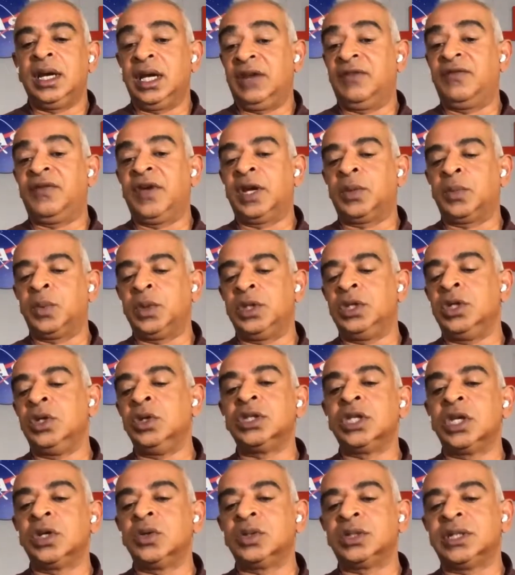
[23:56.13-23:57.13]
In fact, we
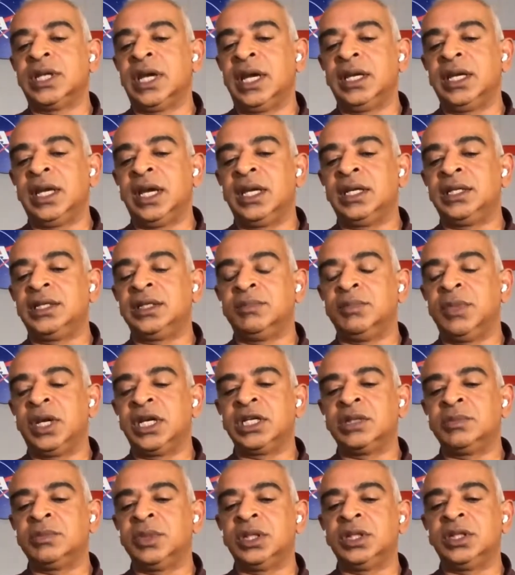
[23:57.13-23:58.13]
use those tide gauge
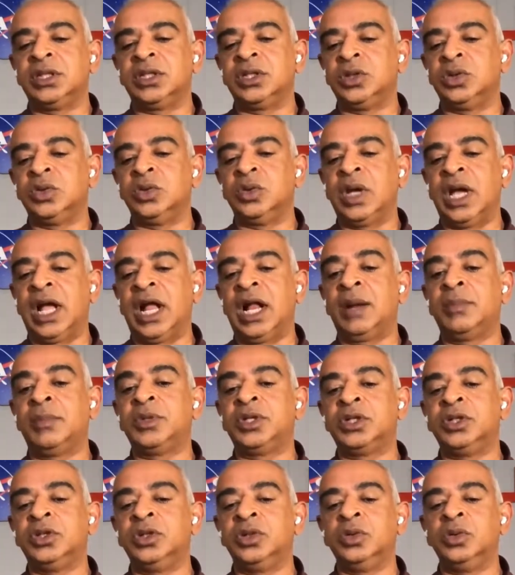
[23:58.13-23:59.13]
measurements to
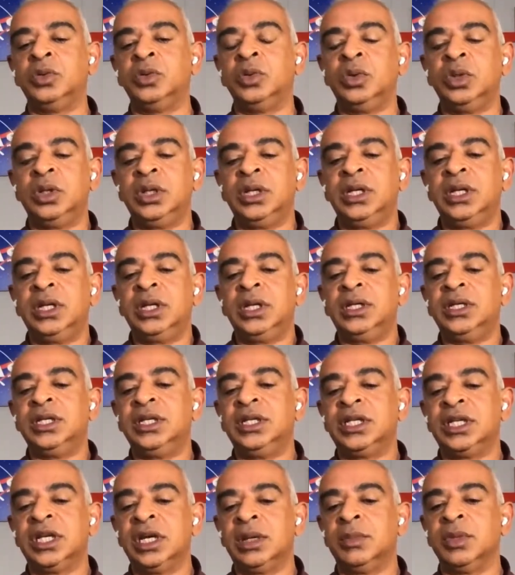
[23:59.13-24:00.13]
help to
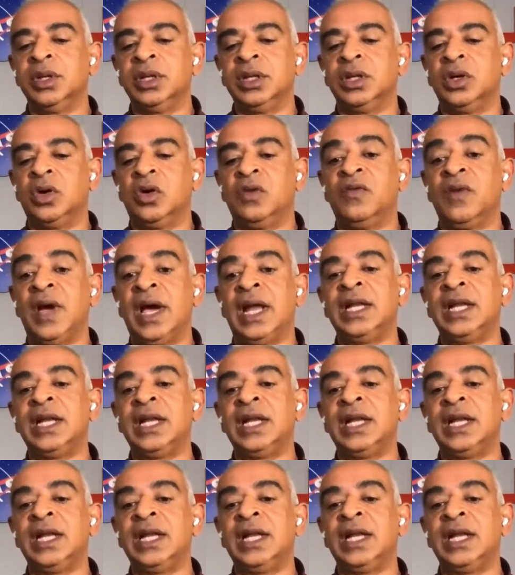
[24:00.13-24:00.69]
determine or